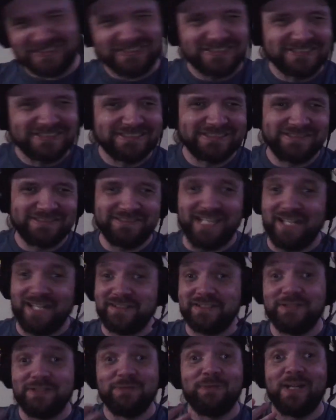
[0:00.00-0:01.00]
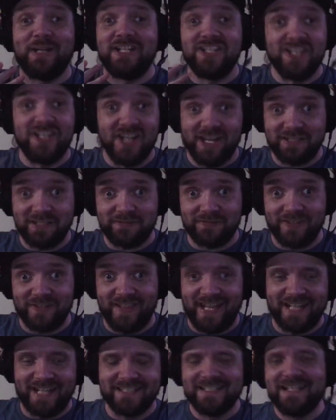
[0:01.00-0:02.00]
Saskatoon went nuts for
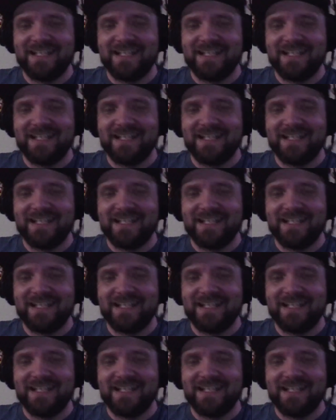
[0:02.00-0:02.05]
that.